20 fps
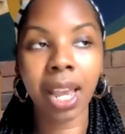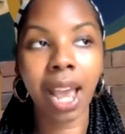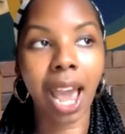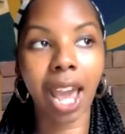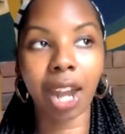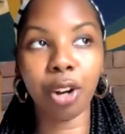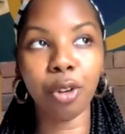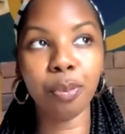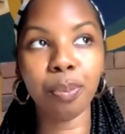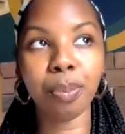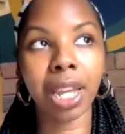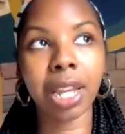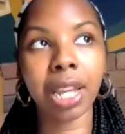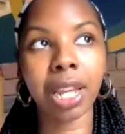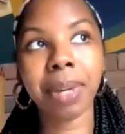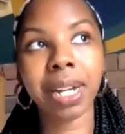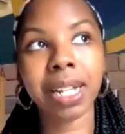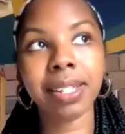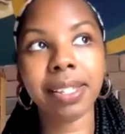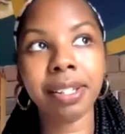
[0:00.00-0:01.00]
I don't make
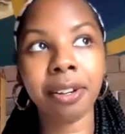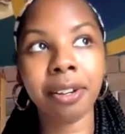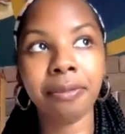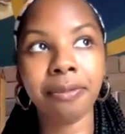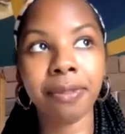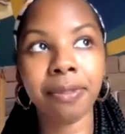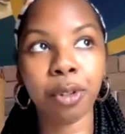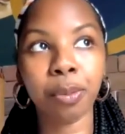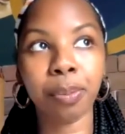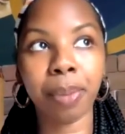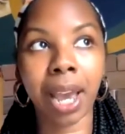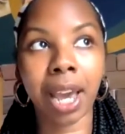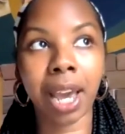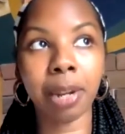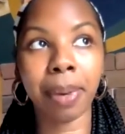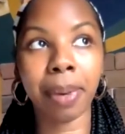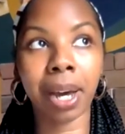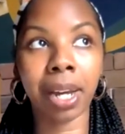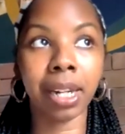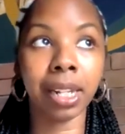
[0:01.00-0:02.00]
myself feel bad
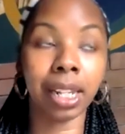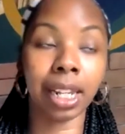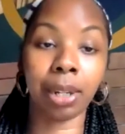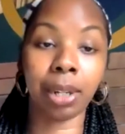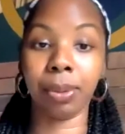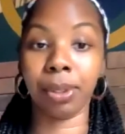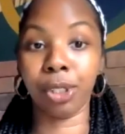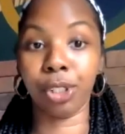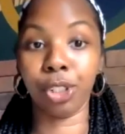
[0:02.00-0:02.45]
about it. Like, well,